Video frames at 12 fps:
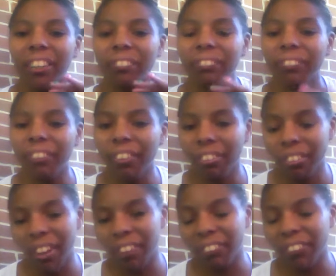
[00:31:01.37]
and press
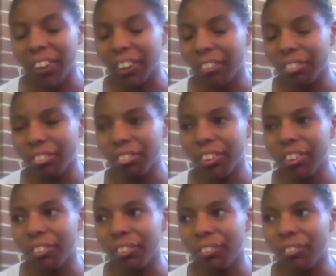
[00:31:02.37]
out products you
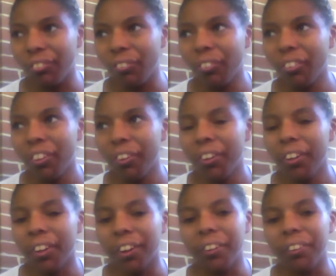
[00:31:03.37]
can use
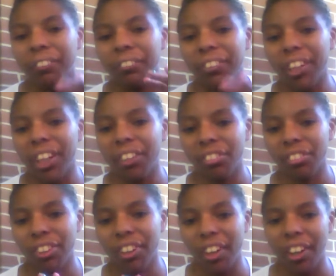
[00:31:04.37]
on
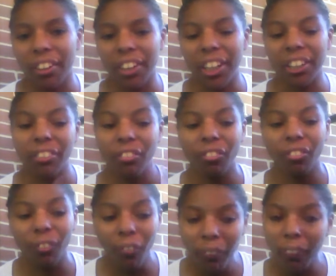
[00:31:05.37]
natural hair. And it's
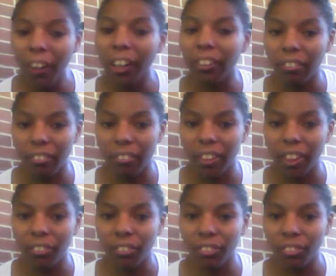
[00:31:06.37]
2 products that
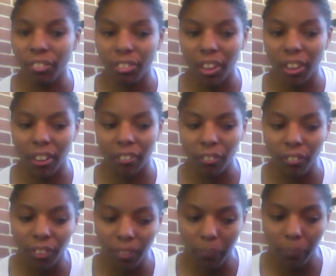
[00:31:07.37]
I use, y'all. 2
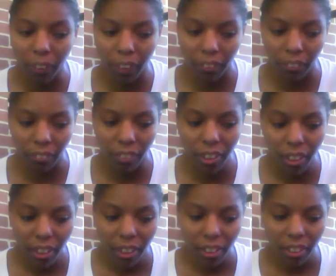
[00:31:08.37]
different products
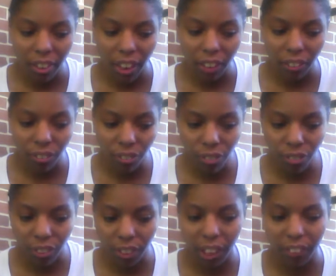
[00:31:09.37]
that I use
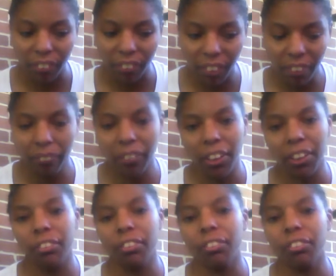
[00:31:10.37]
and I
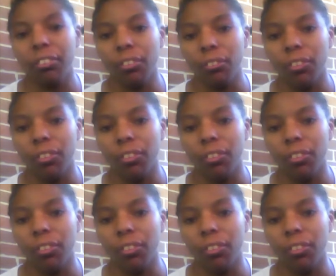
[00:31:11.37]
recommend you to use